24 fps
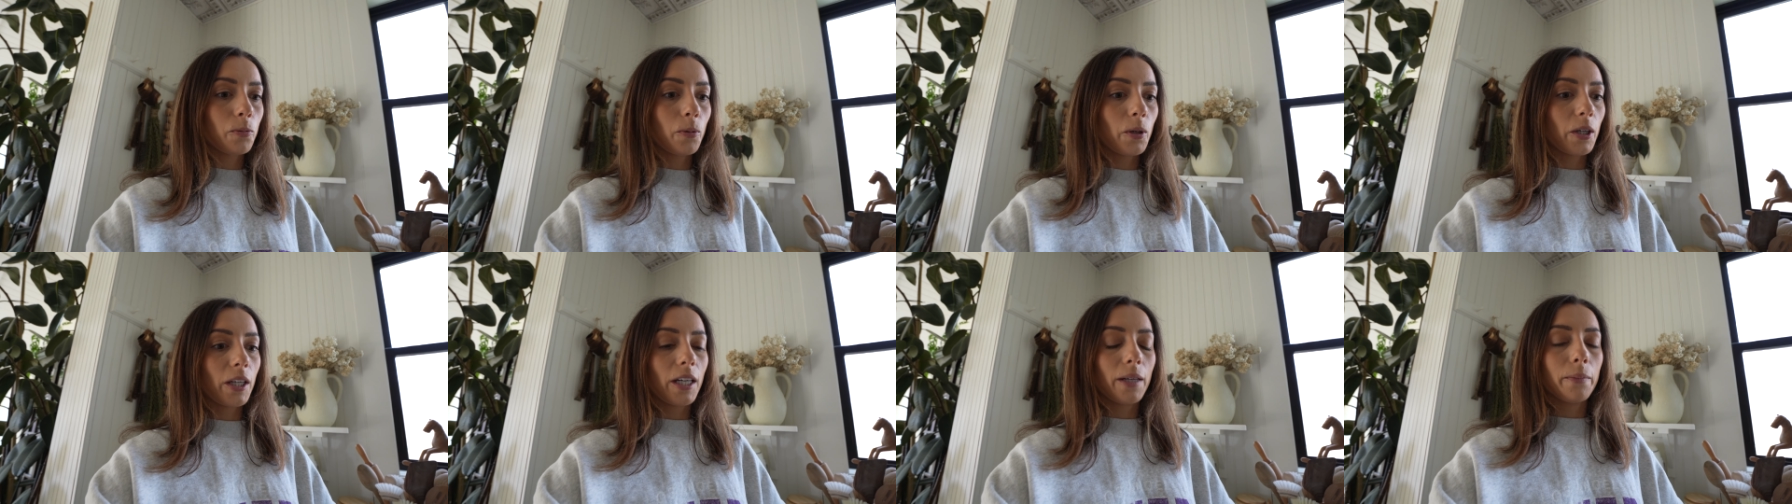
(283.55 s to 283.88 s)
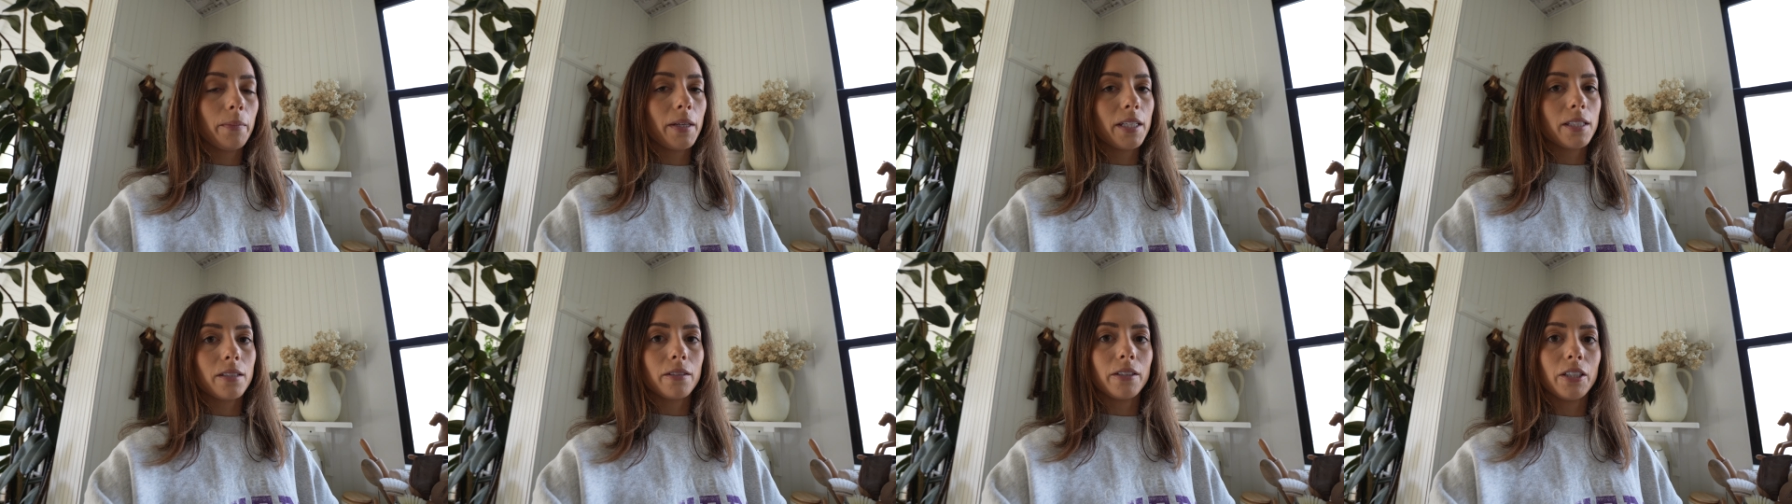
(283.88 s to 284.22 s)
working
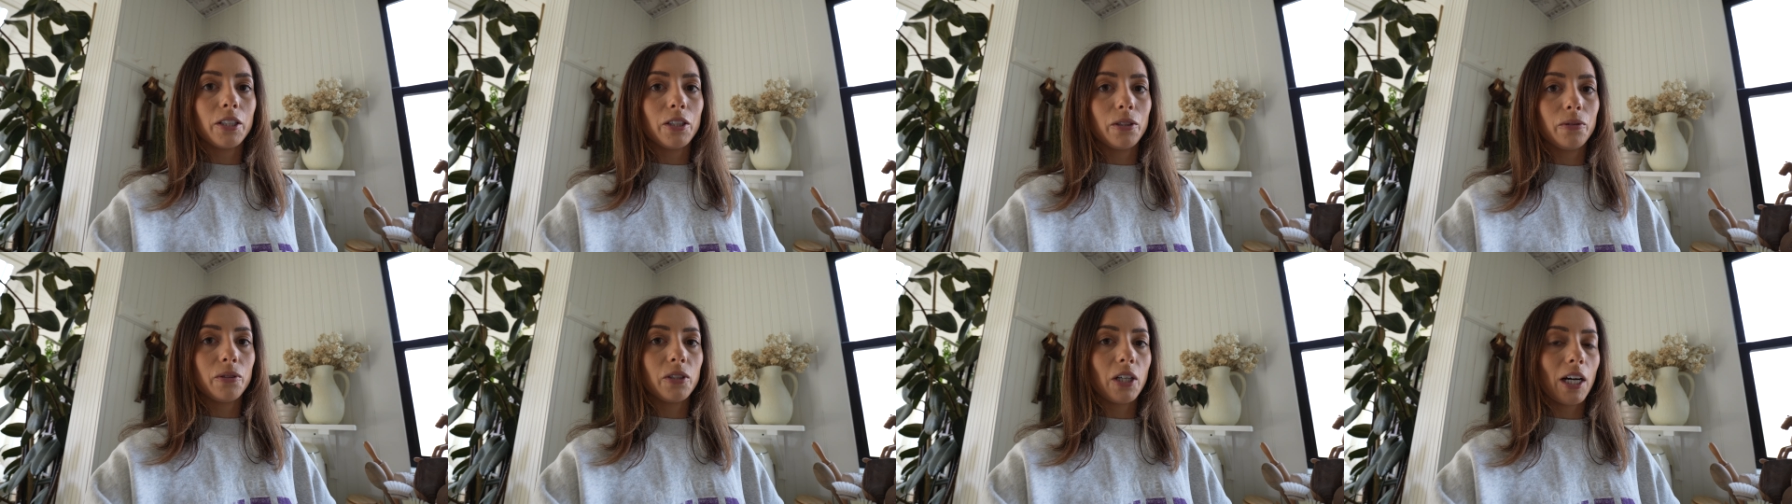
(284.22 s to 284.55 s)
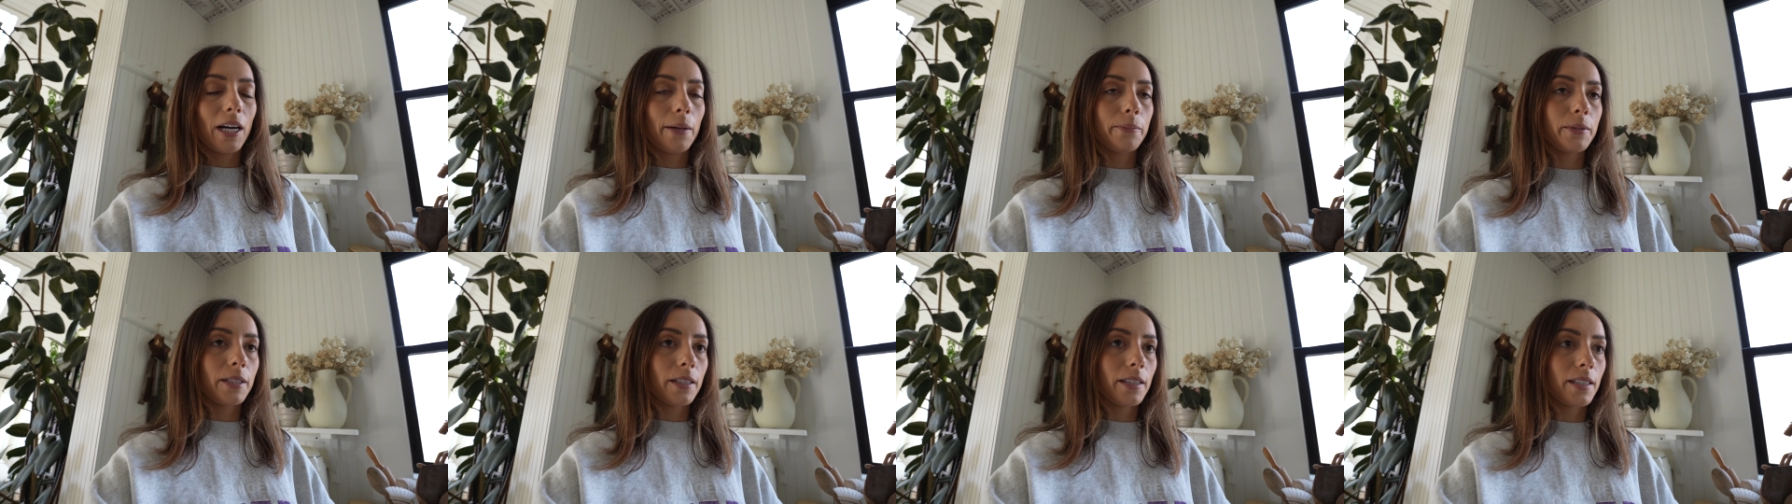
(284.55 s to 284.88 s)
basically 2
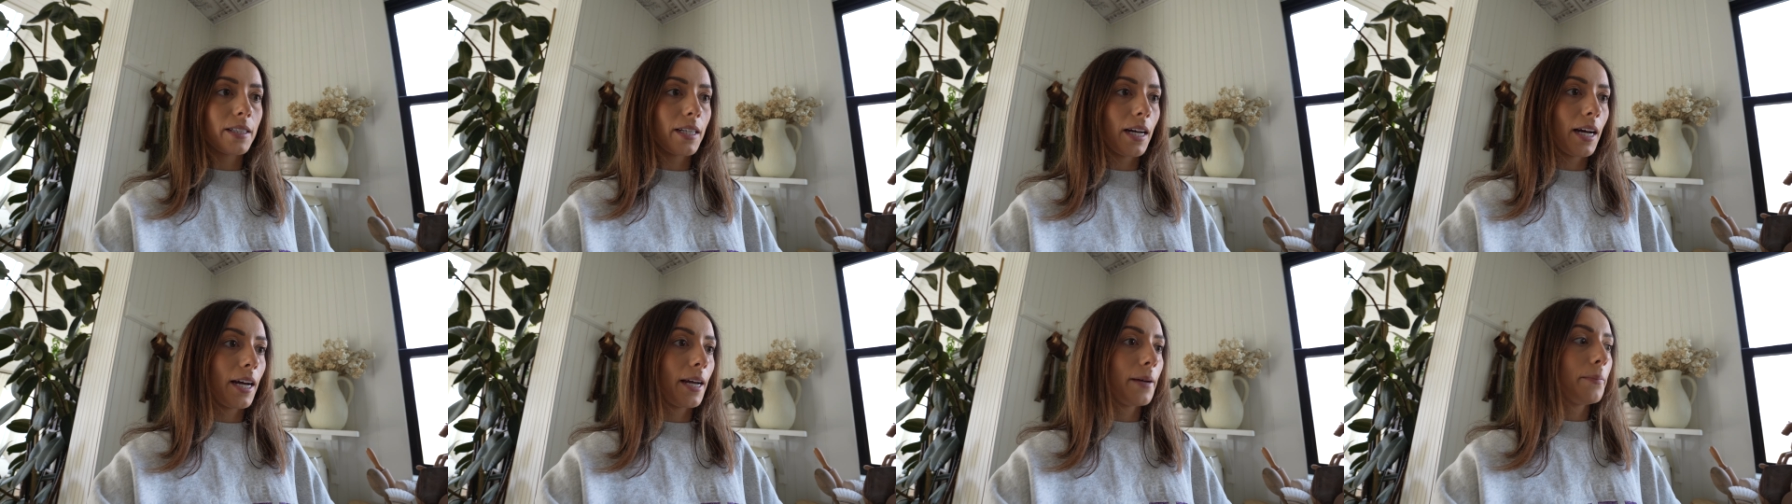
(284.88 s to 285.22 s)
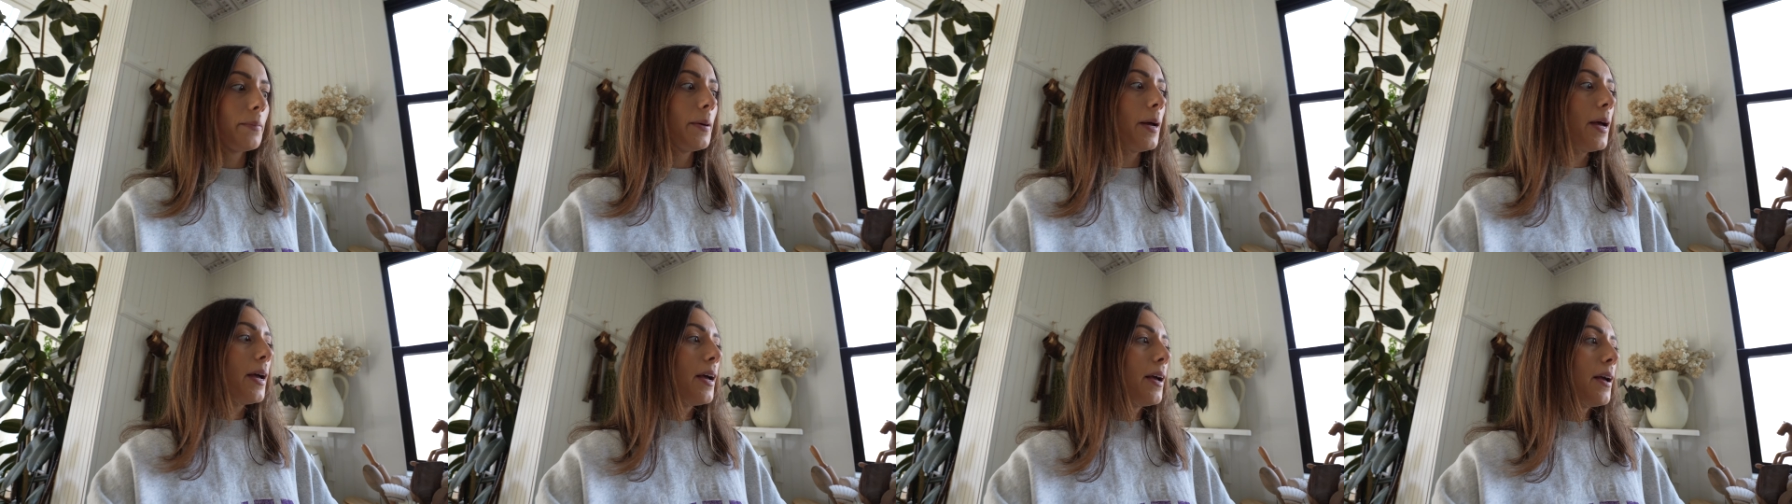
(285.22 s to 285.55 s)
jobs at the time.